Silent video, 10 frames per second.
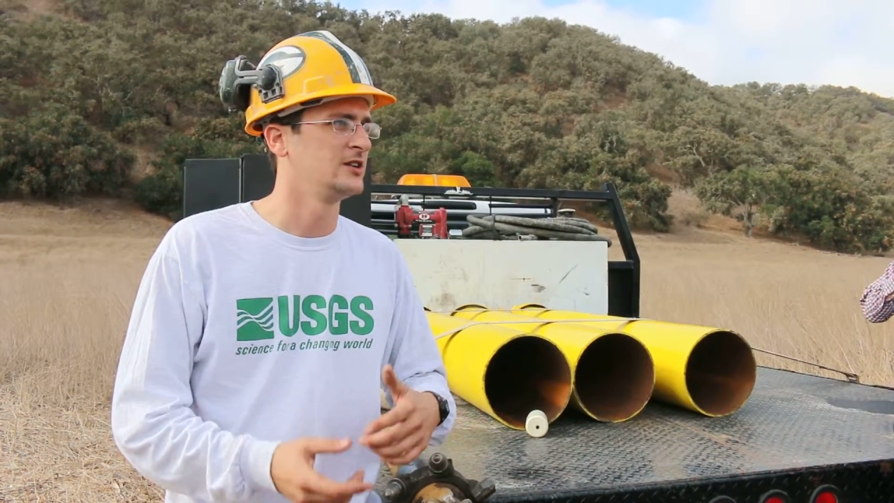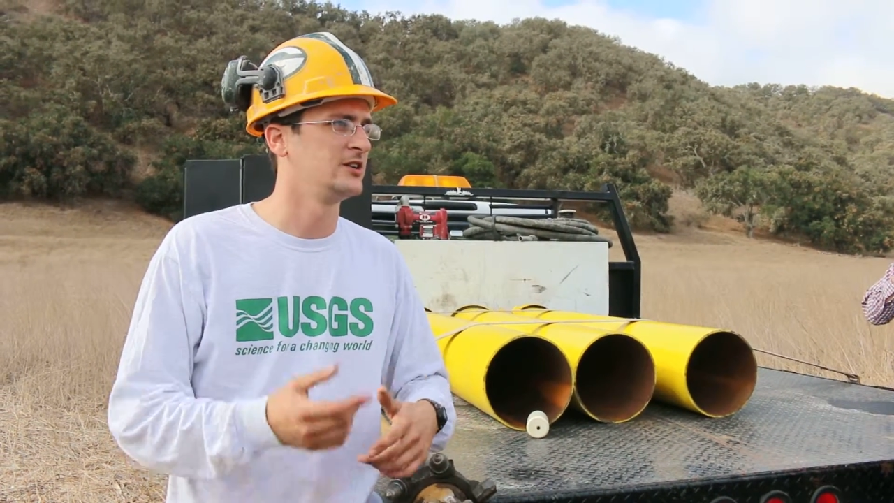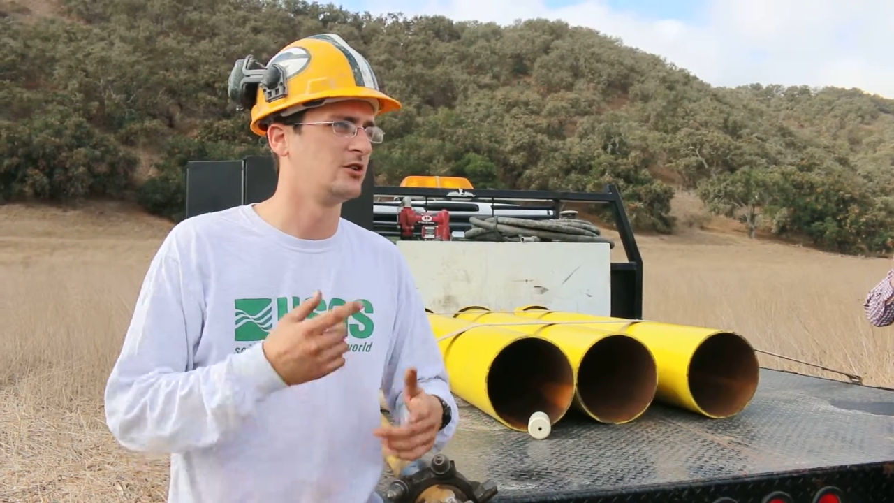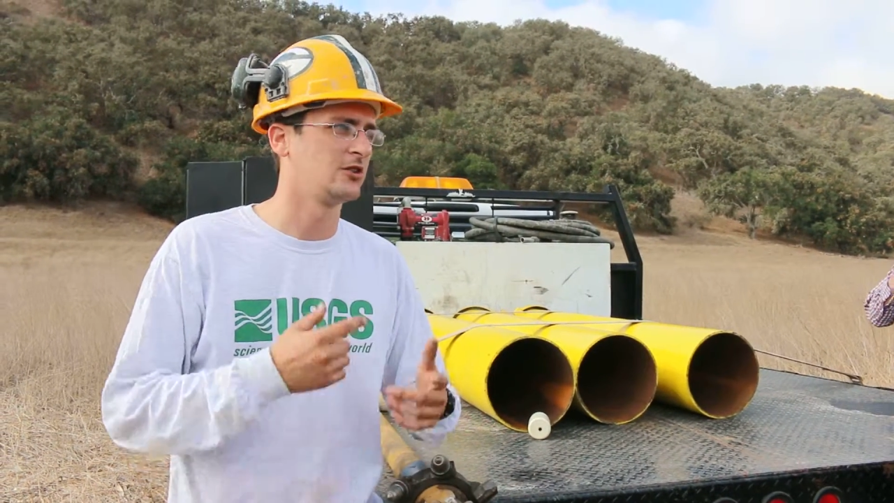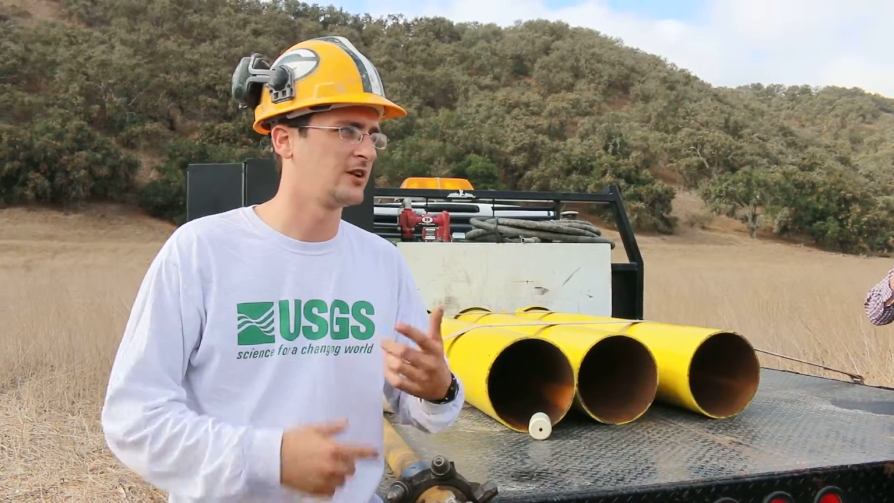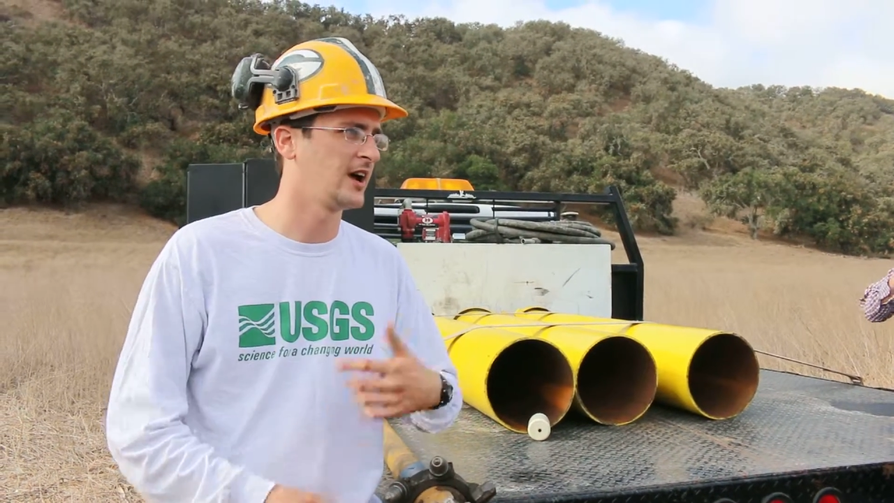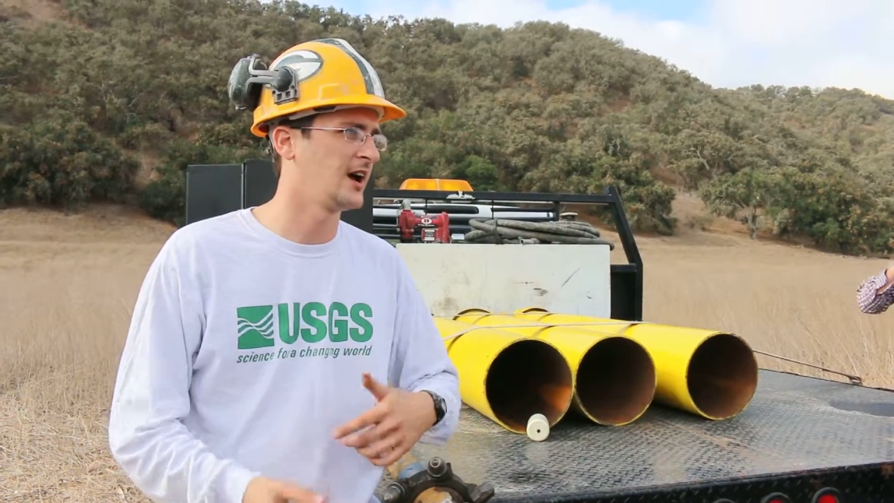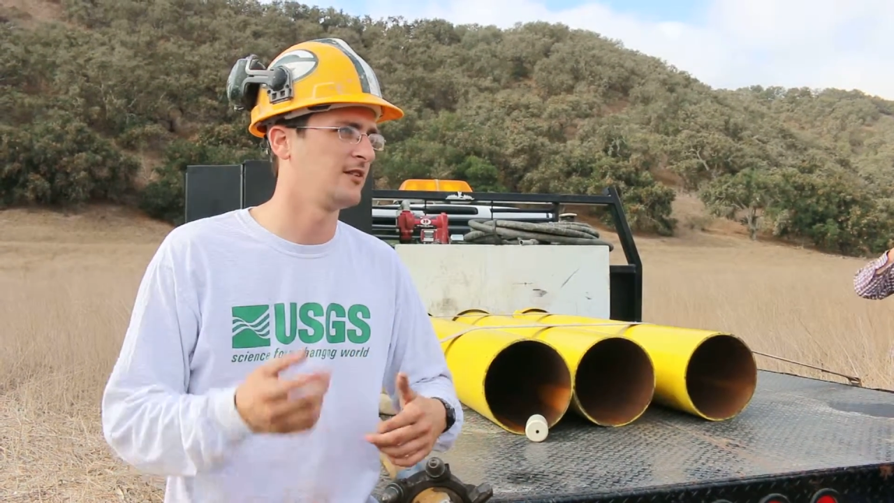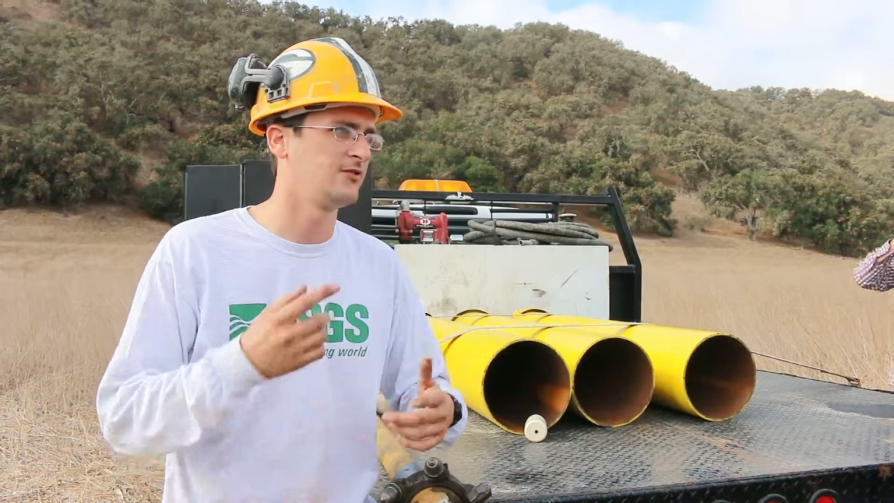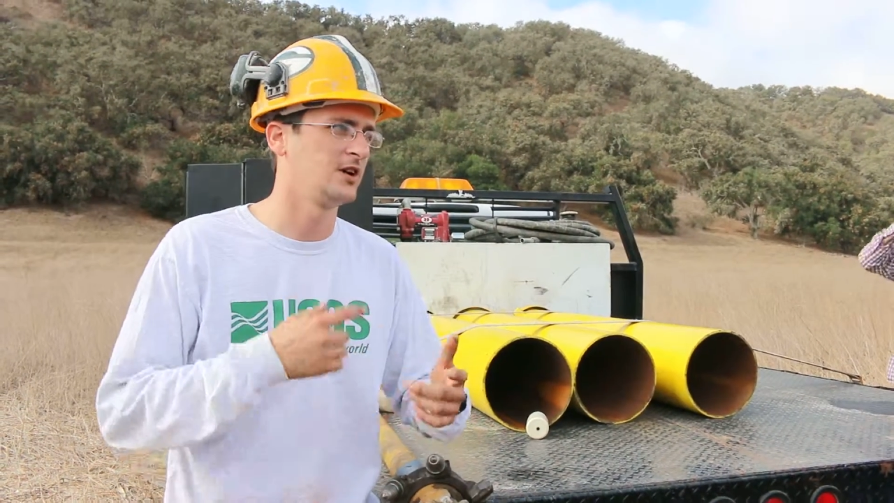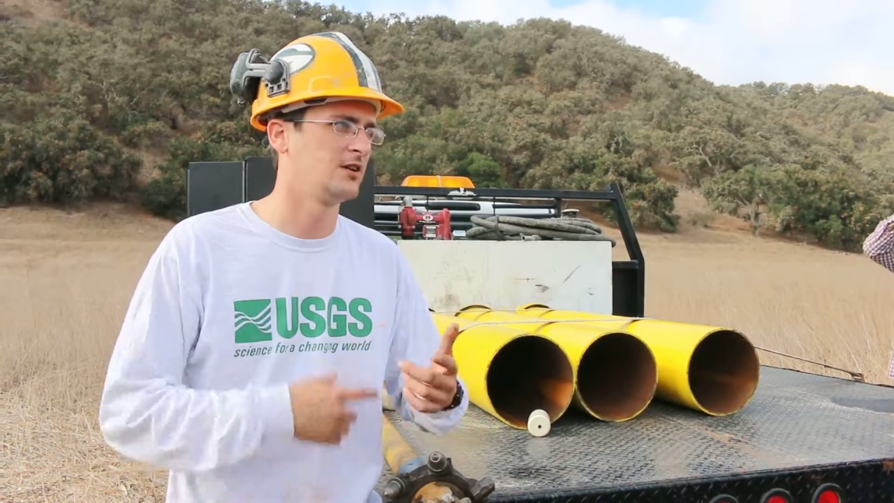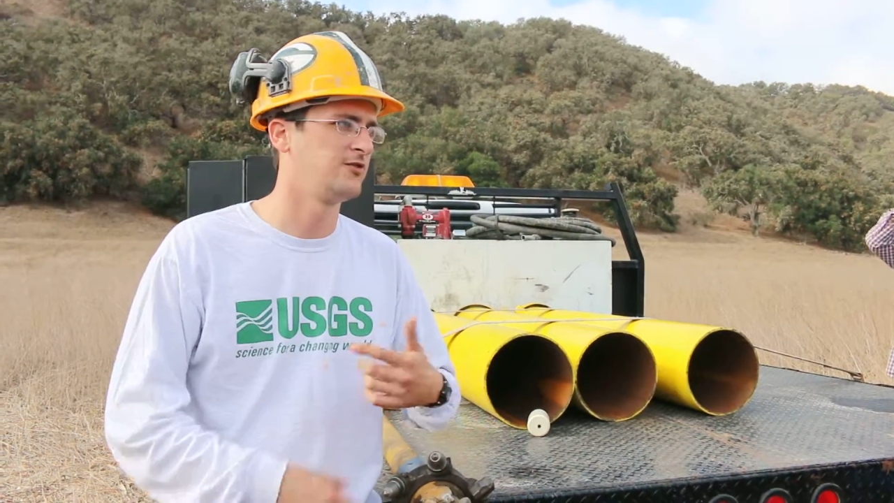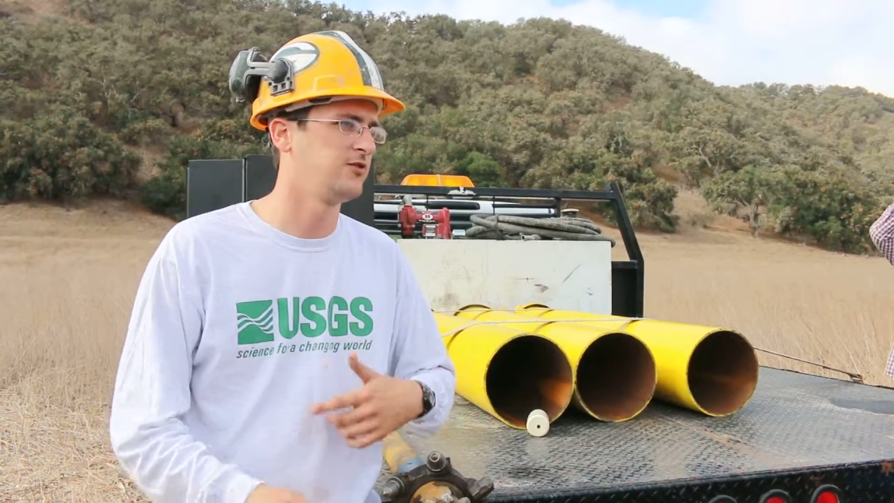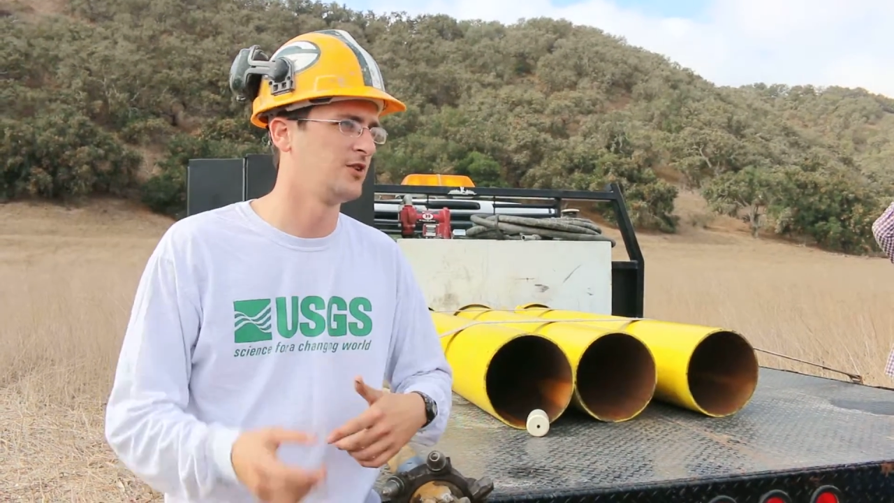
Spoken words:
You don't have the